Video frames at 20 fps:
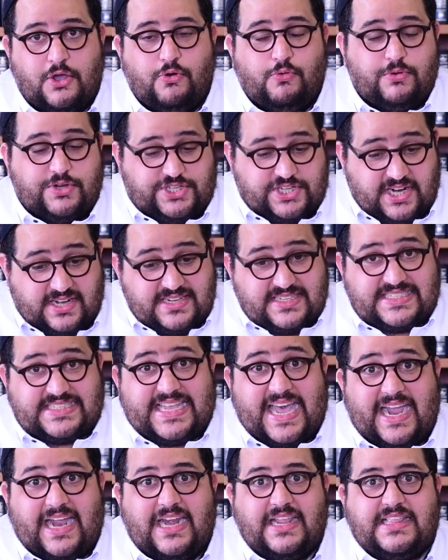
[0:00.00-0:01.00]
which are
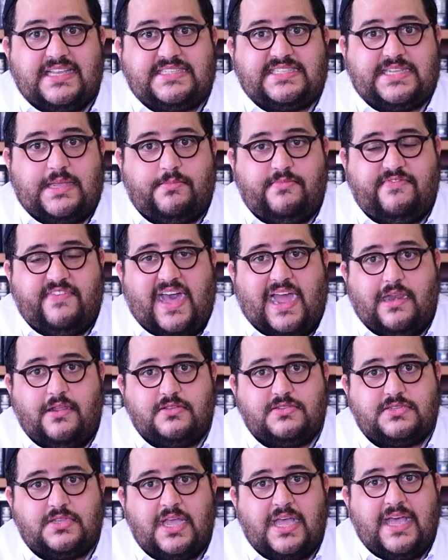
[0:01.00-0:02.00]
exactly the same
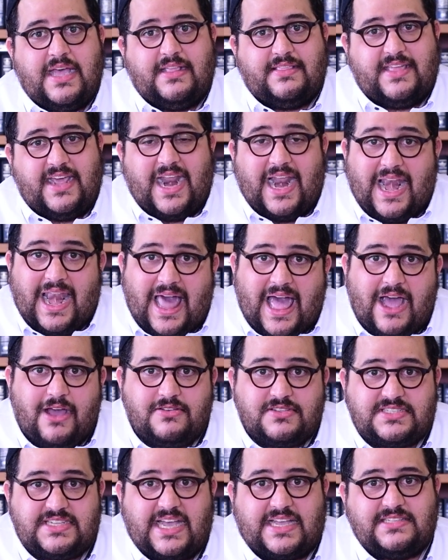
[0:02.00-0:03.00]
values that
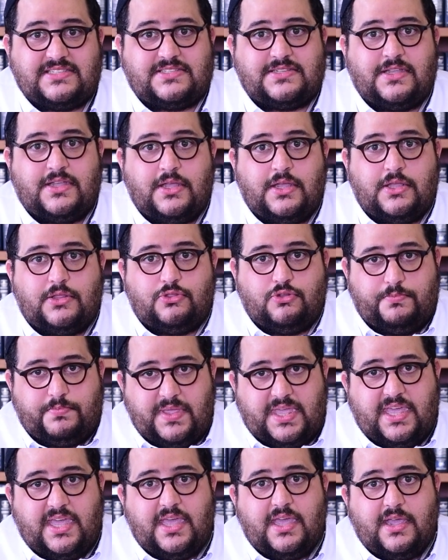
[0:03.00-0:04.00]
allows us to
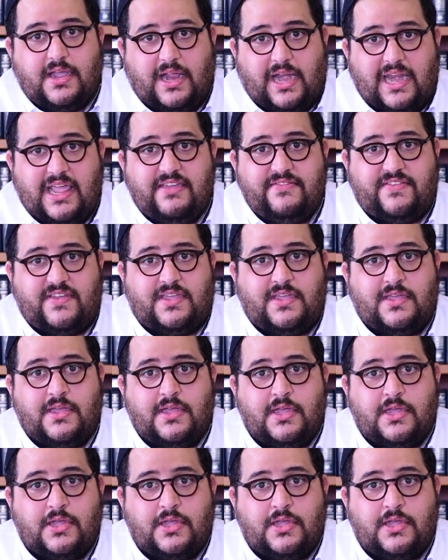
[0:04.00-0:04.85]
be cleaving